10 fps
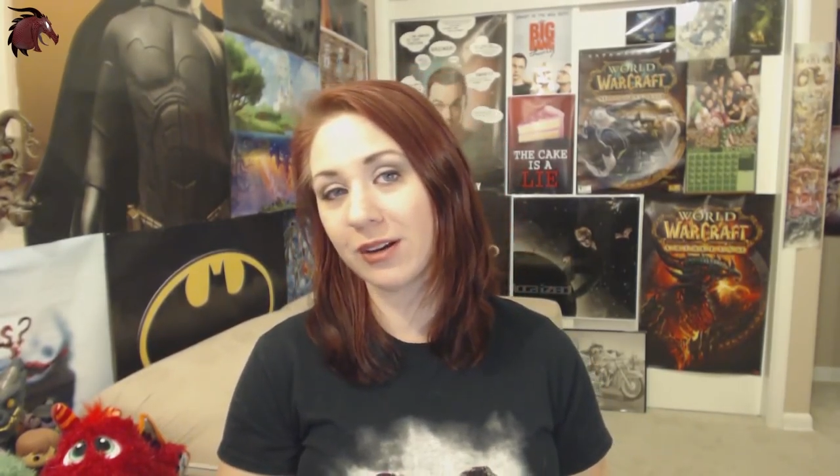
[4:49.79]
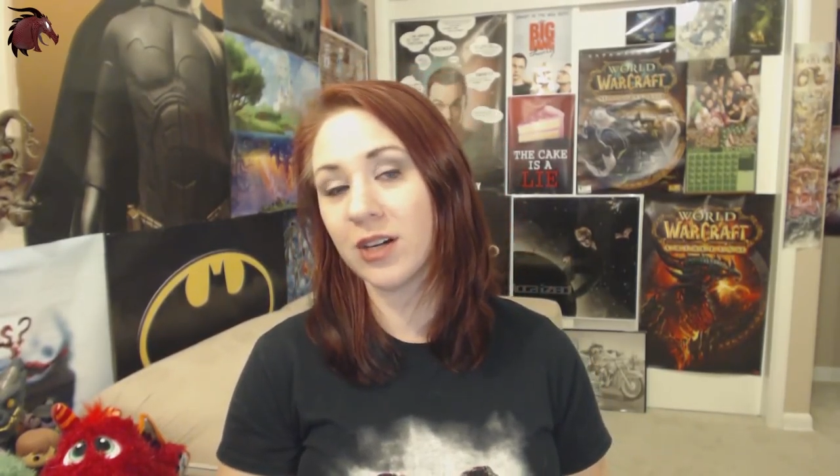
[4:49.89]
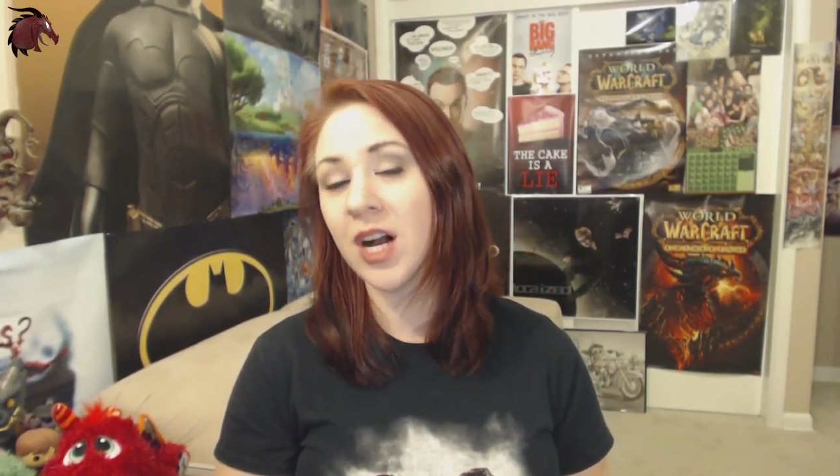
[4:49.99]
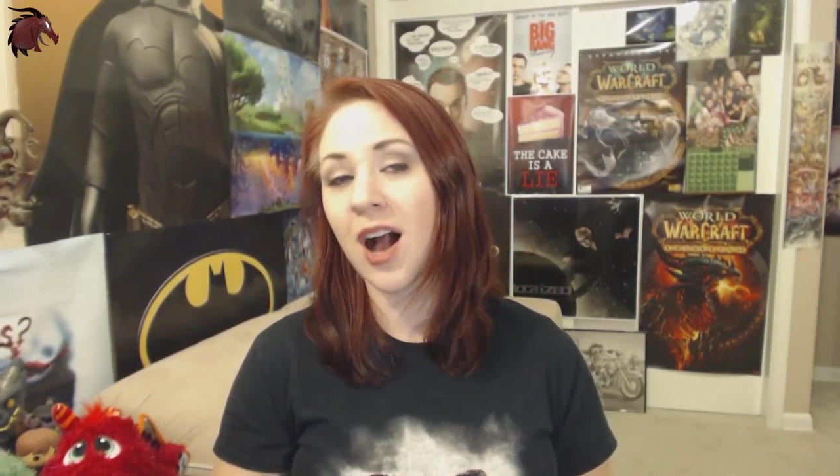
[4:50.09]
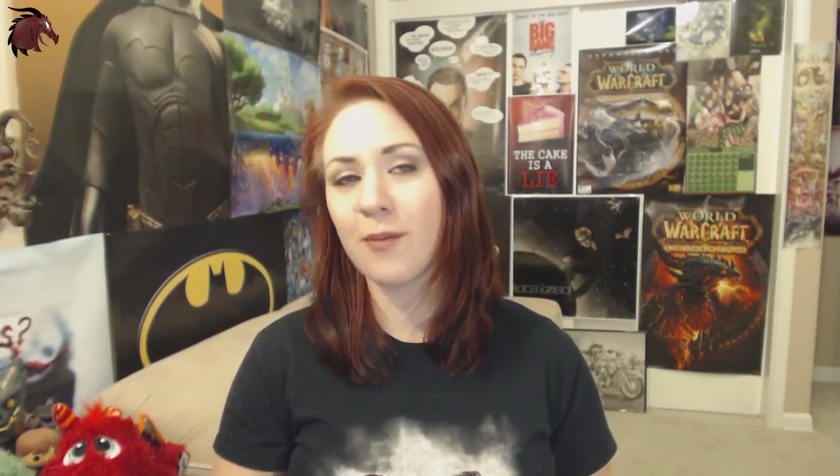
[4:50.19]

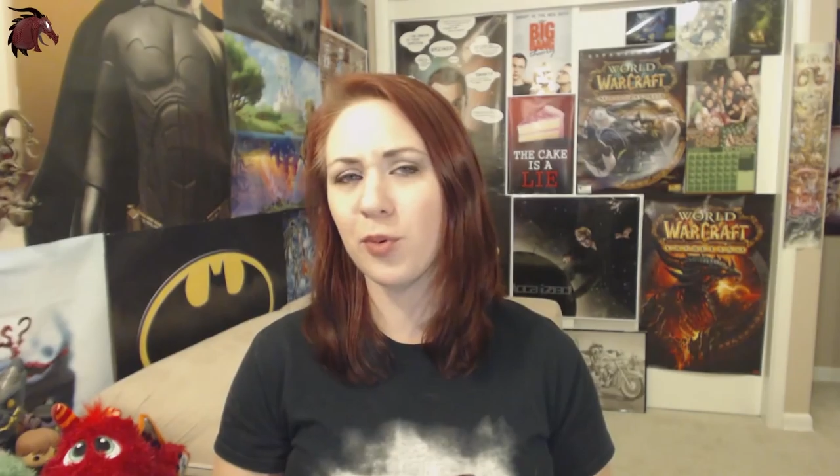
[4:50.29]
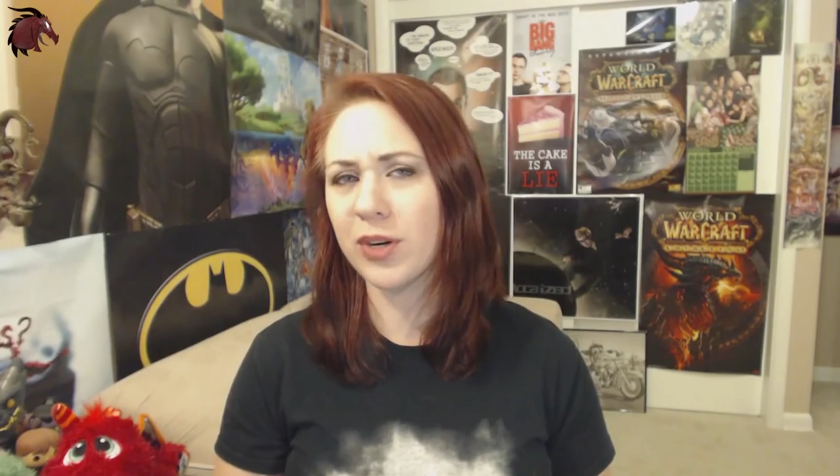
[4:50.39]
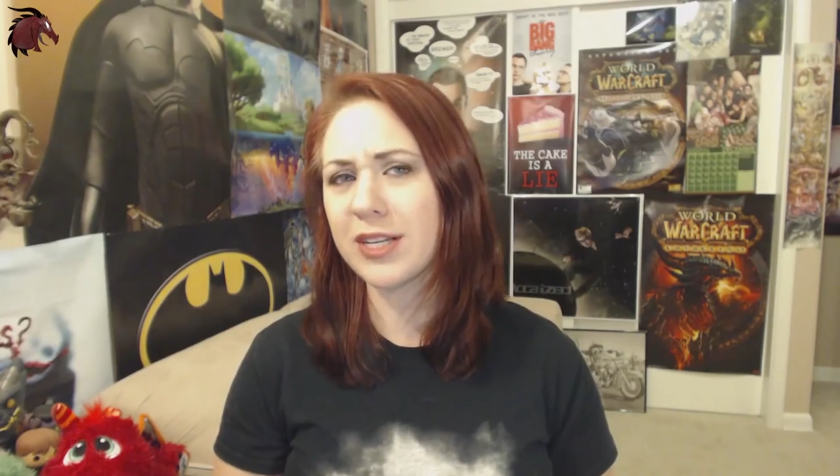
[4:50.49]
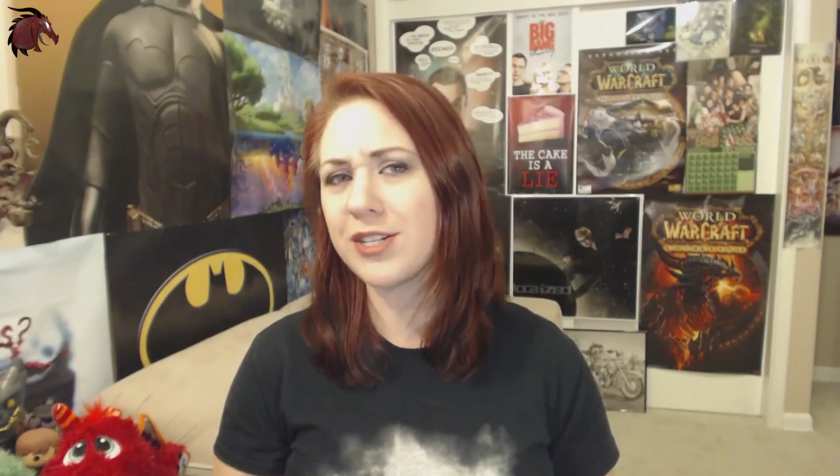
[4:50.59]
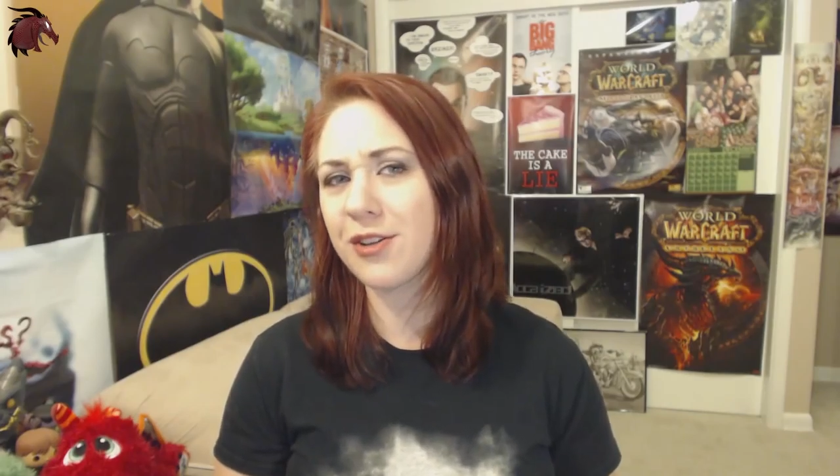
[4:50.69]
I've been
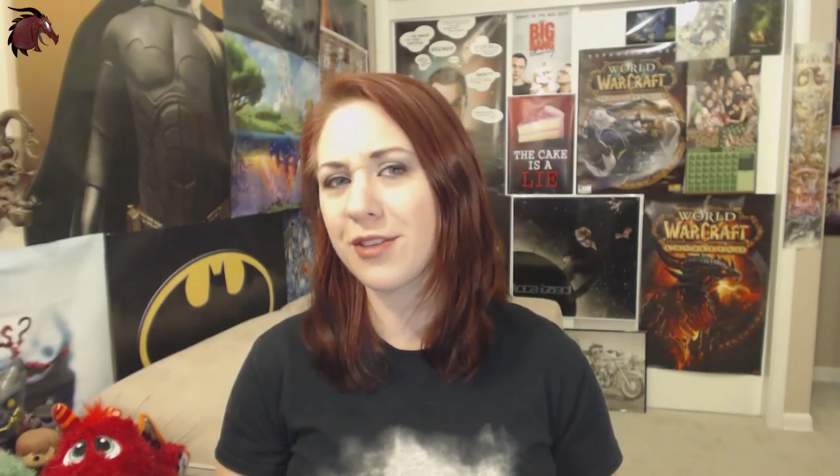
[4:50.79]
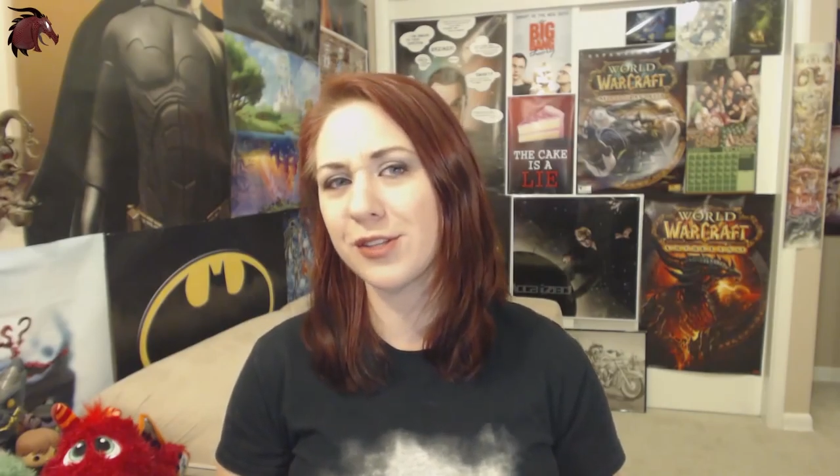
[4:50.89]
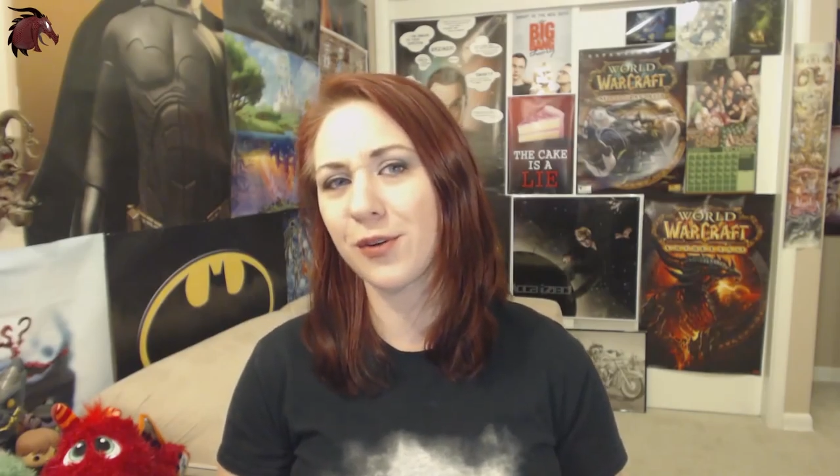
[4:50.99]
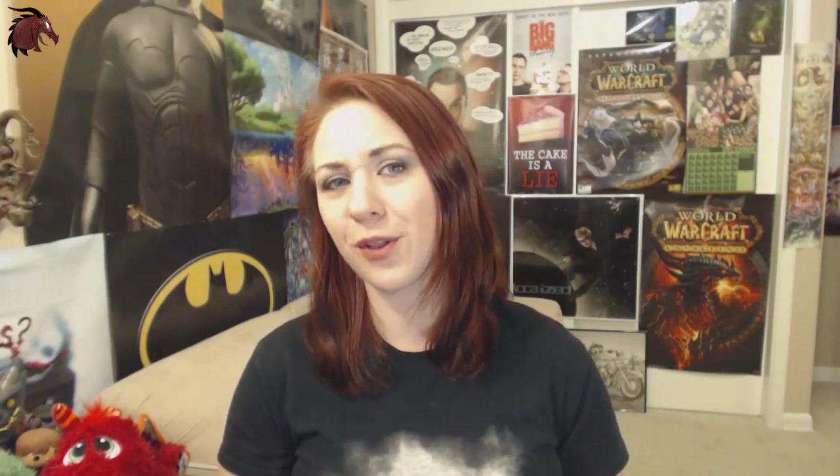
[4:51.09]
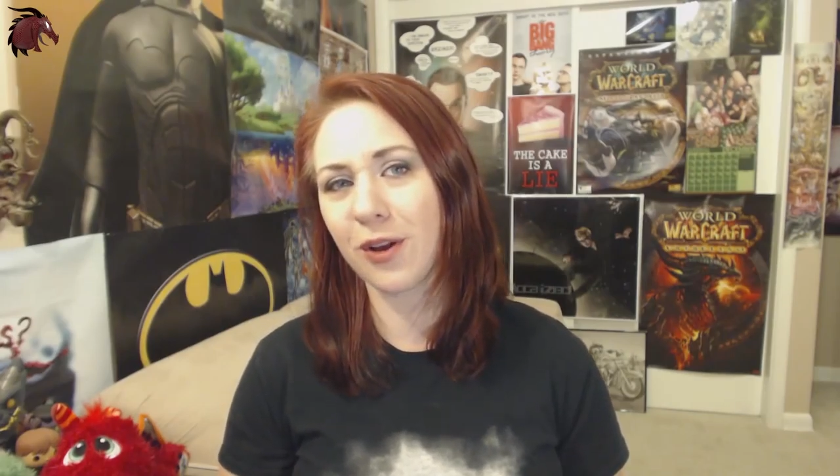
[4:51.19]
wanting to do
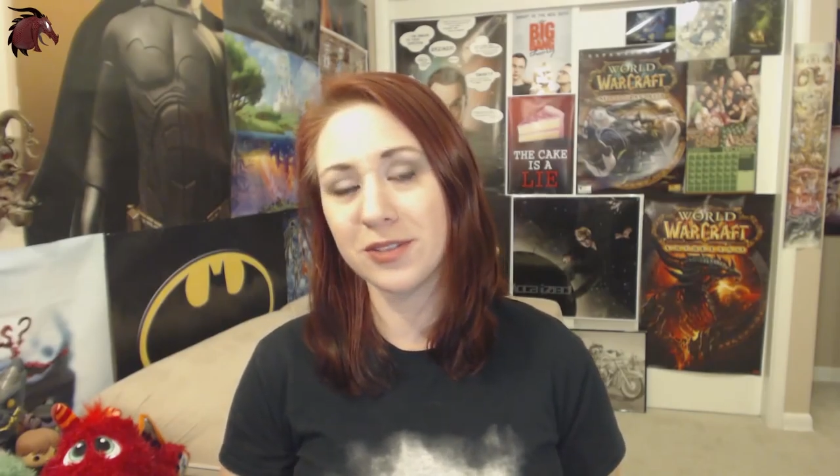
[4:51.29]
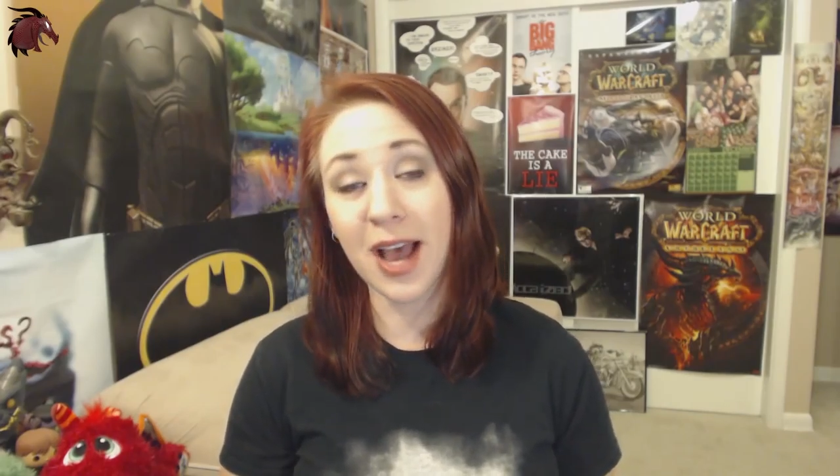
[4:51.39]
this for a long